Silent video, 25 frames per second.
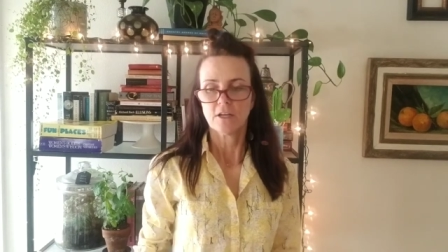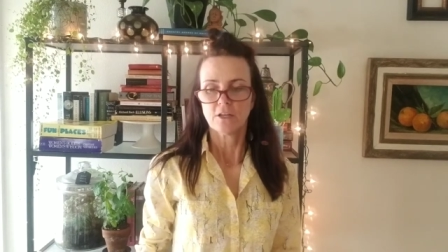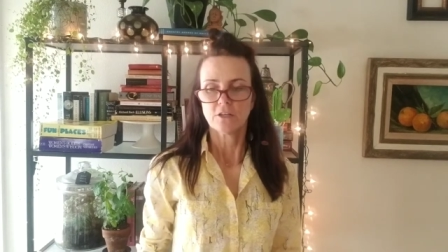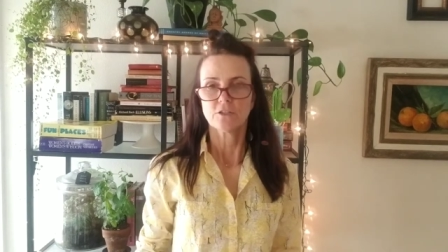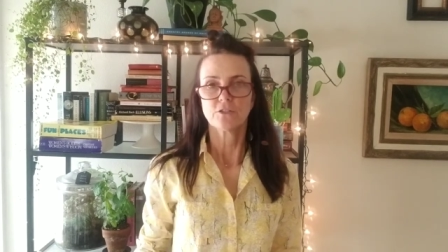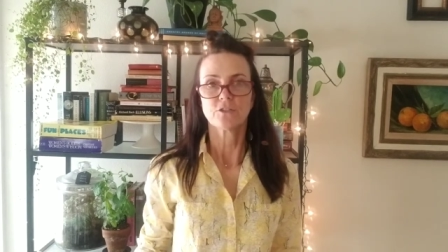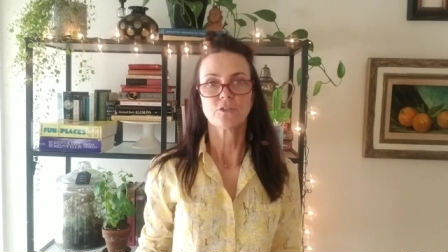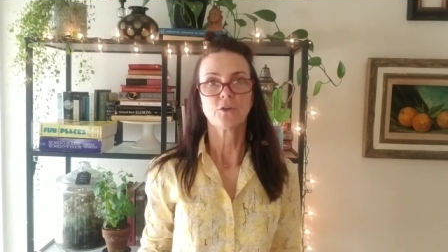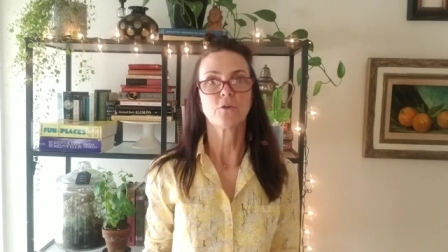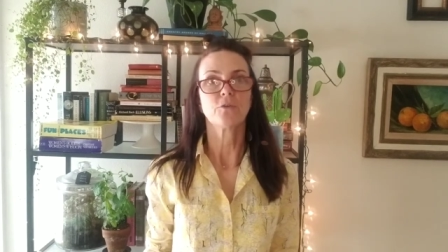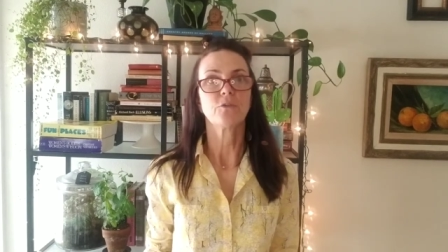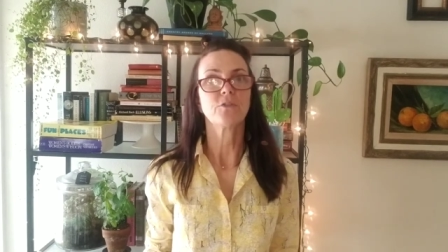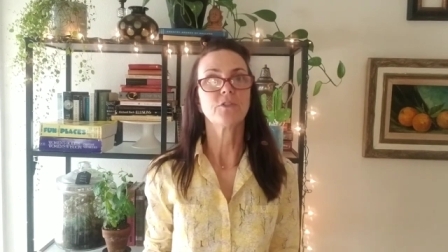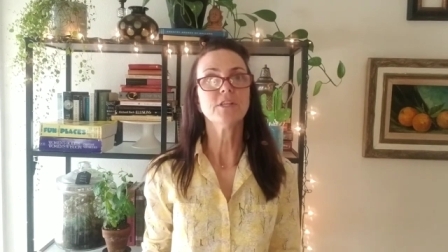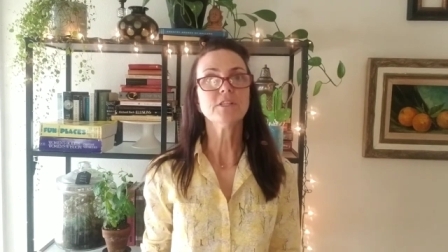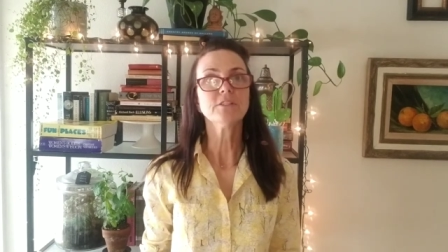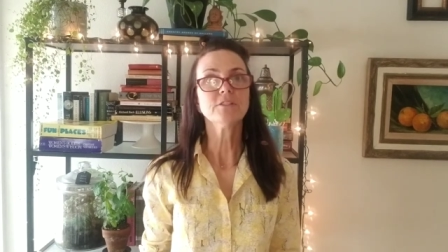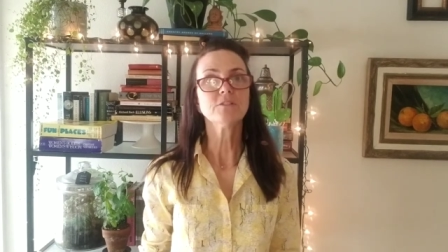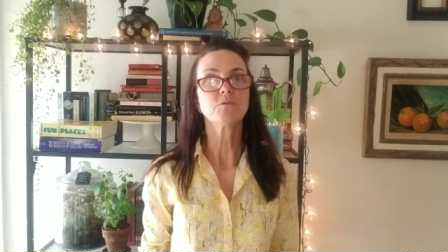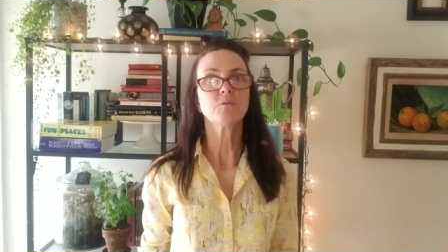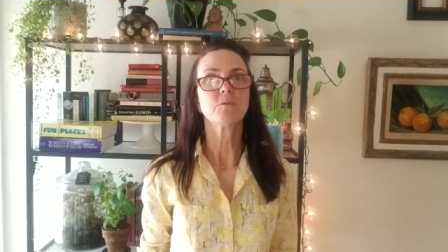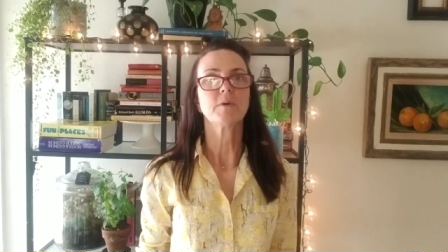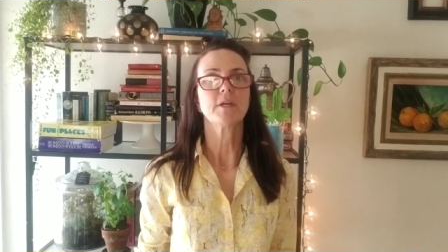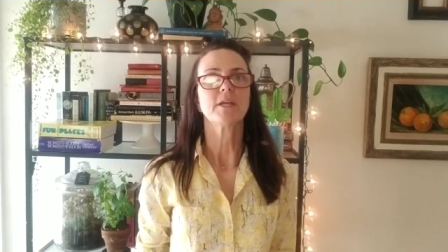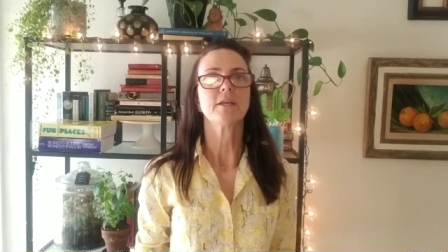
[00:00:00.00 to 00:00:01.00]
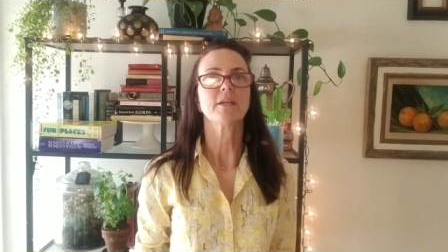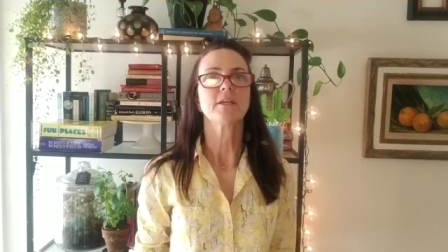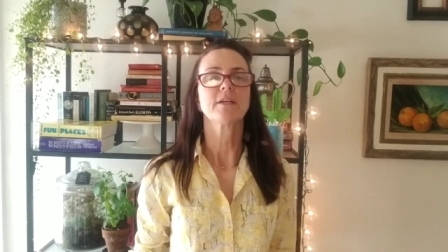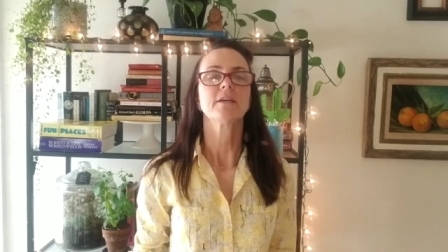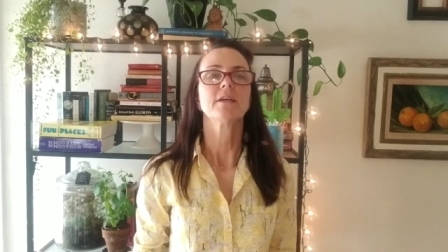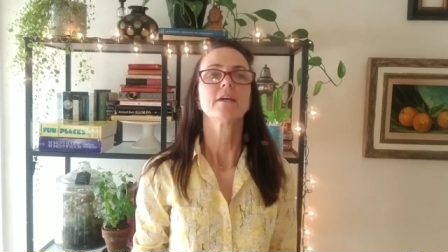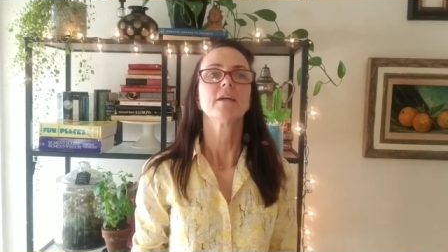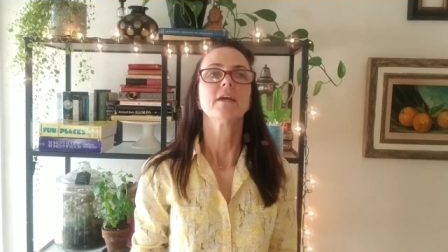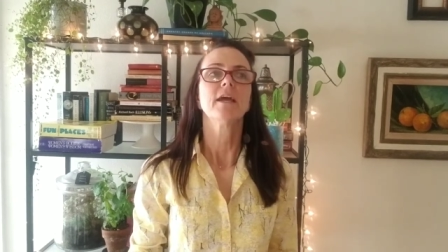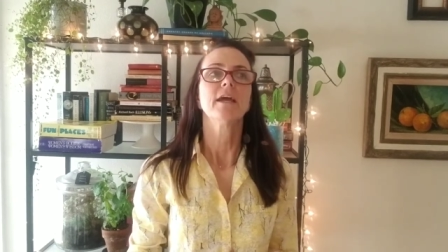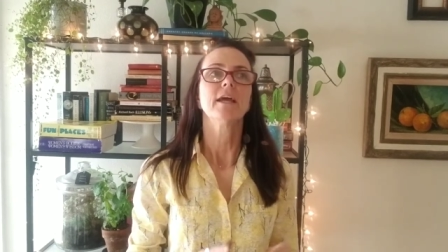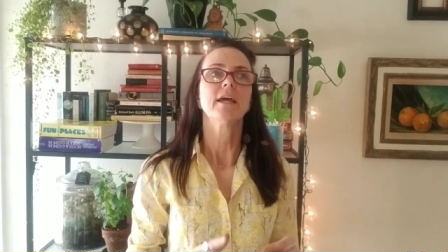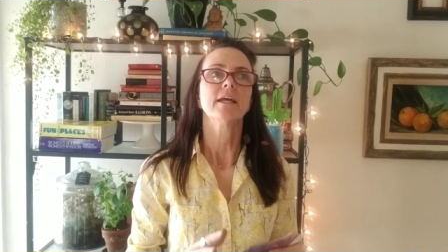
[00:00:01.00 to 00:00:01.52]
So this
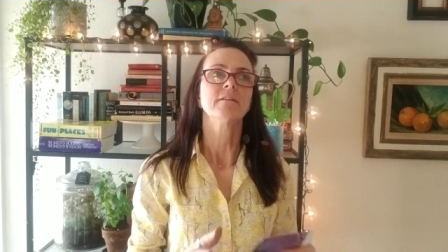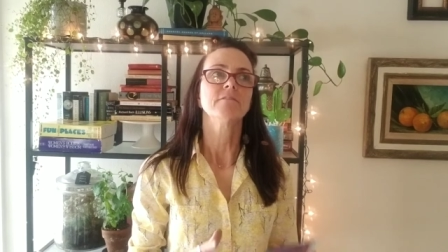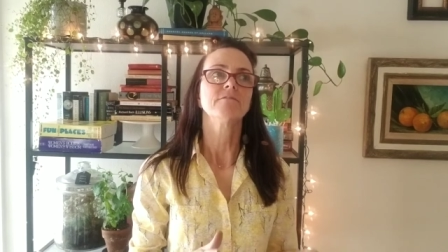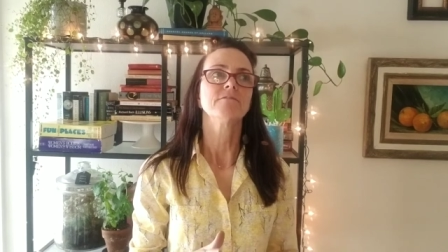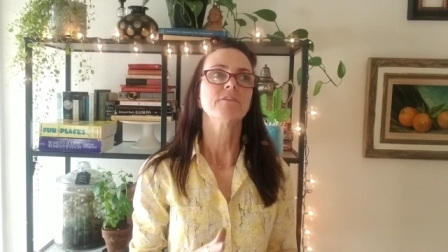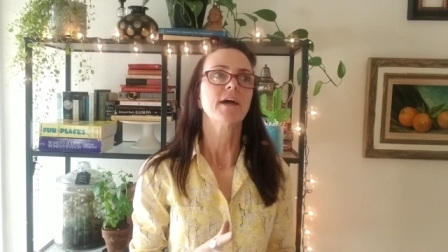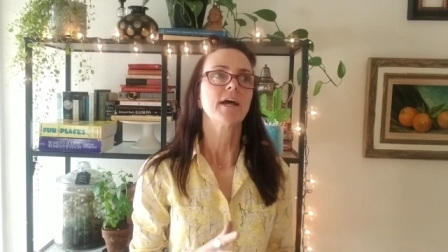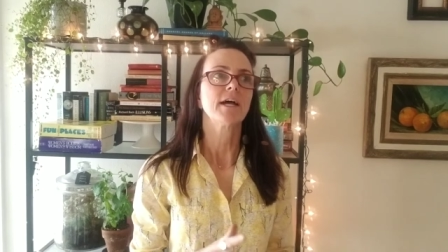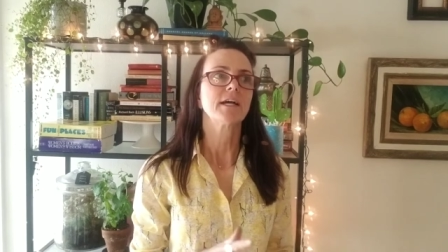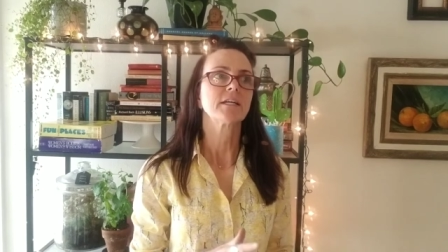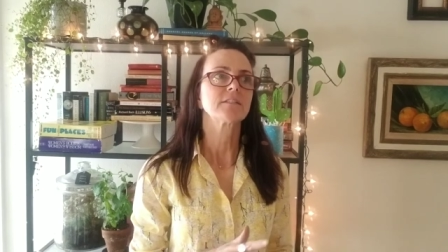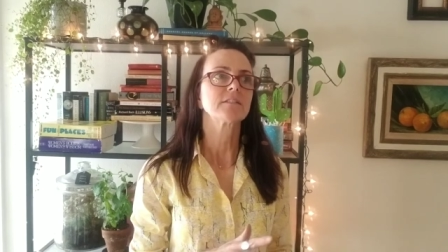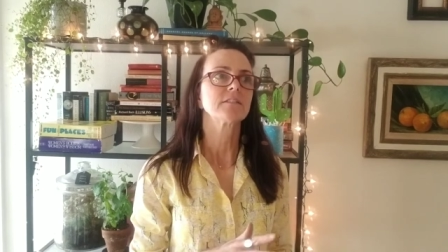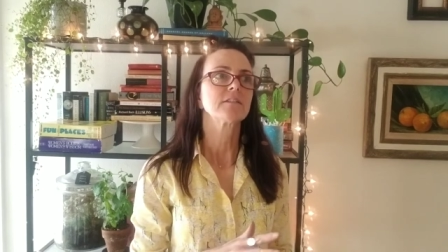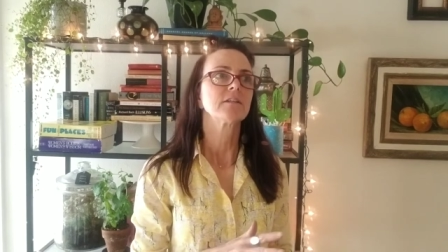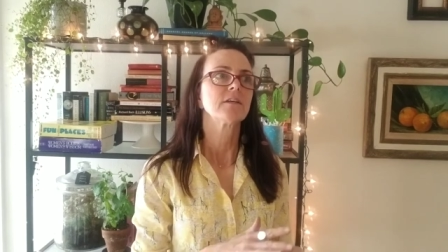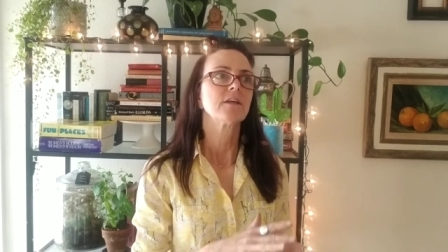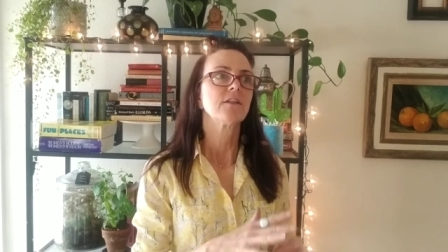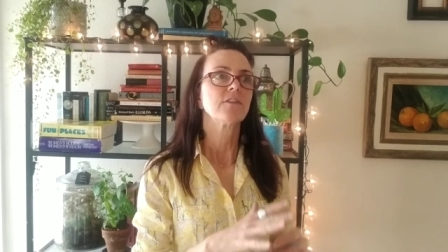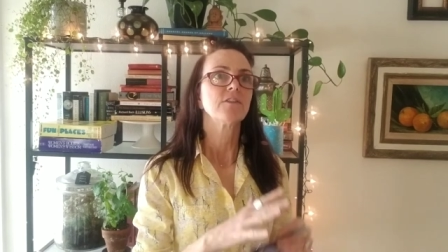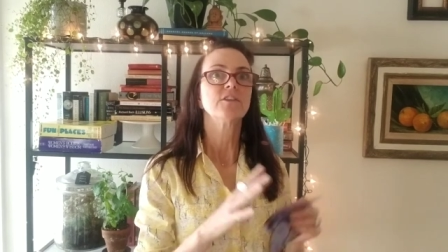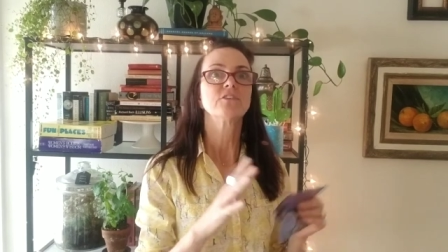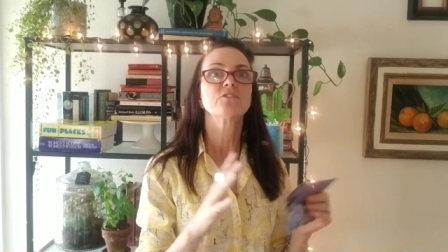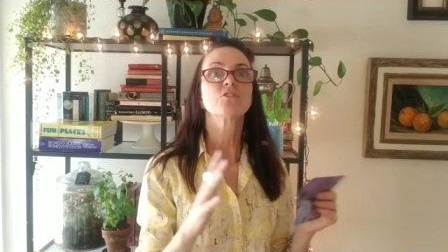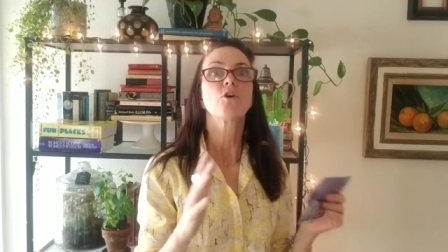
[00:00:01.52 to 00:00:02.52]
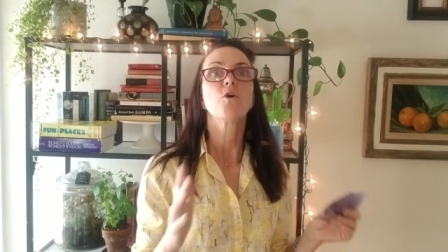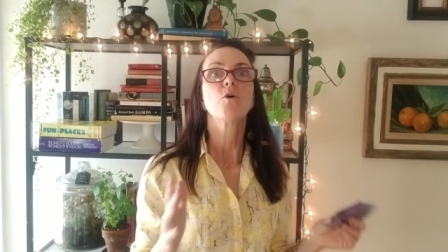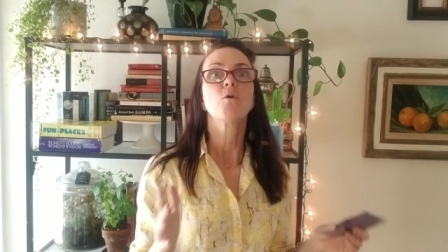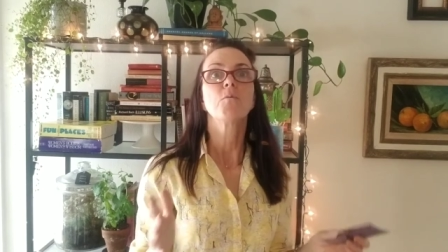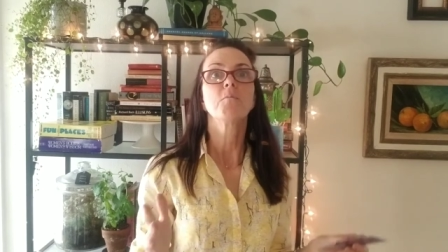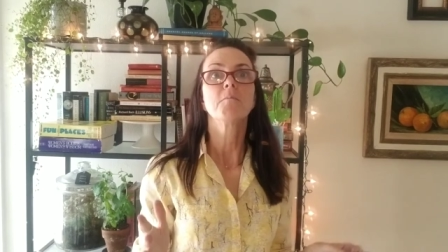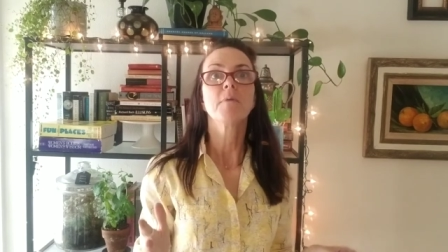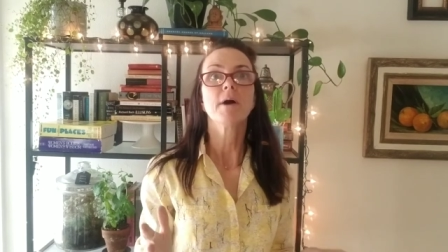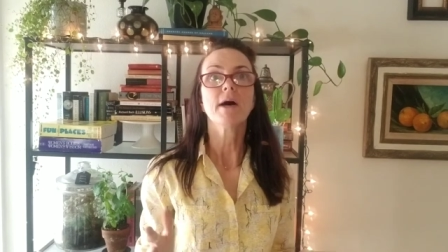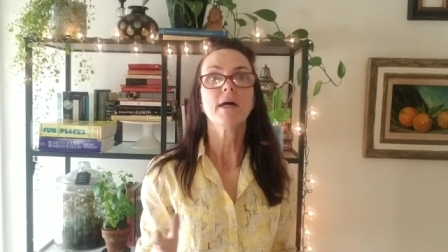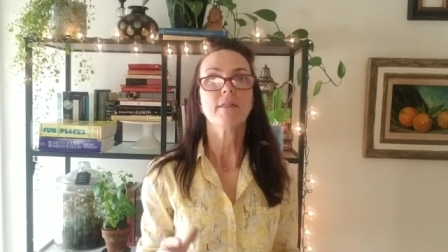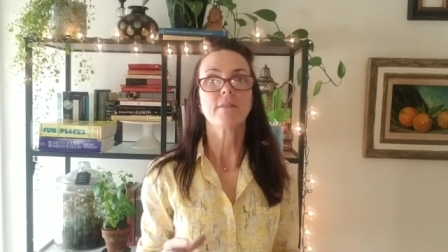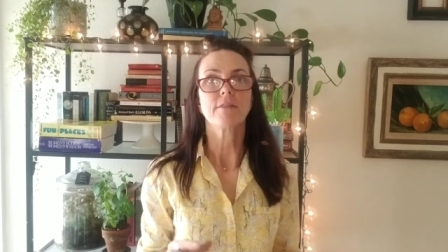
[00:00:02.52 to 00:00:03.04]
week, in fact, this whole
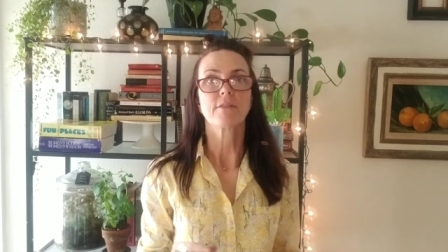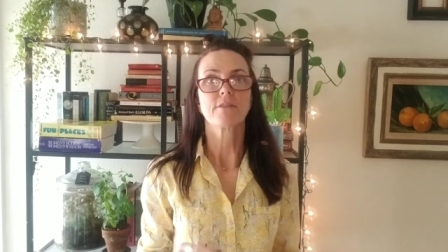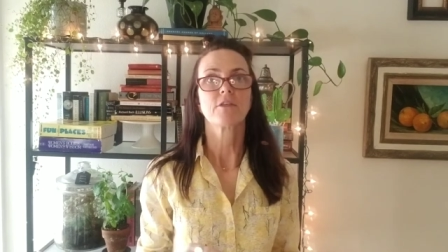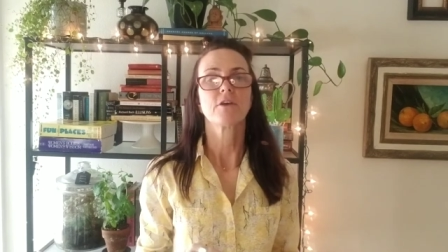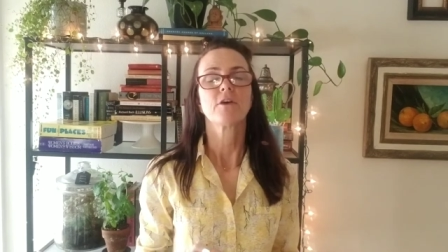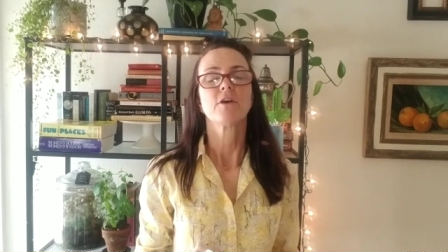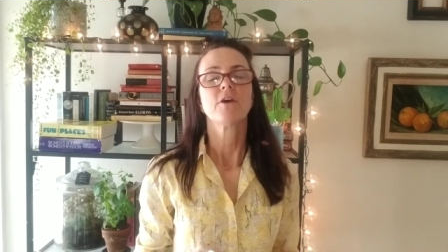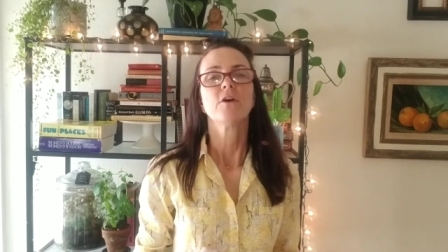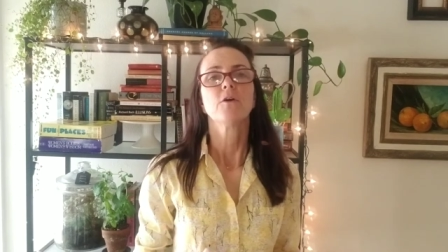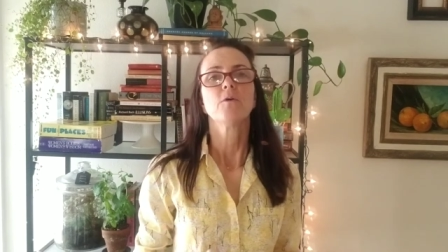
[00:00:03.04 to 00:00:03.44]
month,